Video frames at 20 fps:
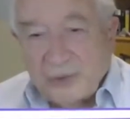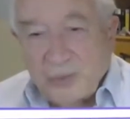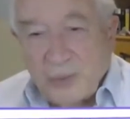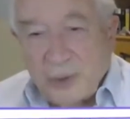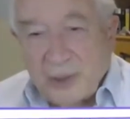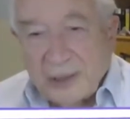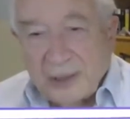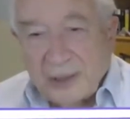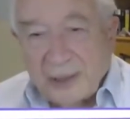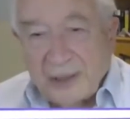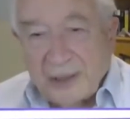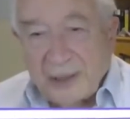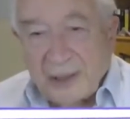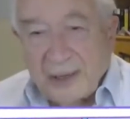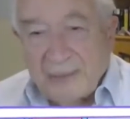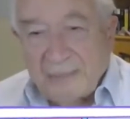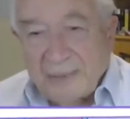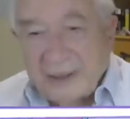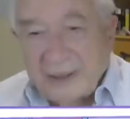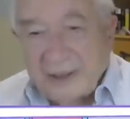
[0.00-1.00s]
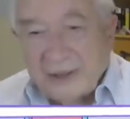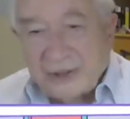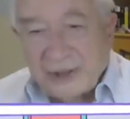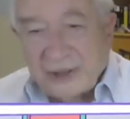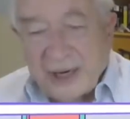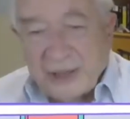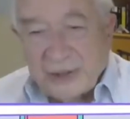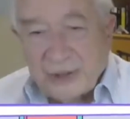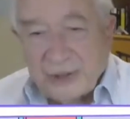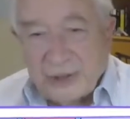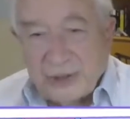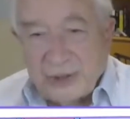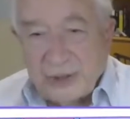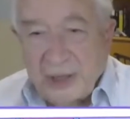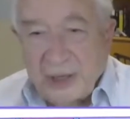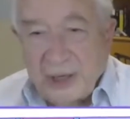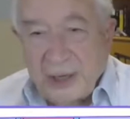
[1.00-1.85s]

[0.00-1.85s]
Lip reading: working on Lebanese hashish.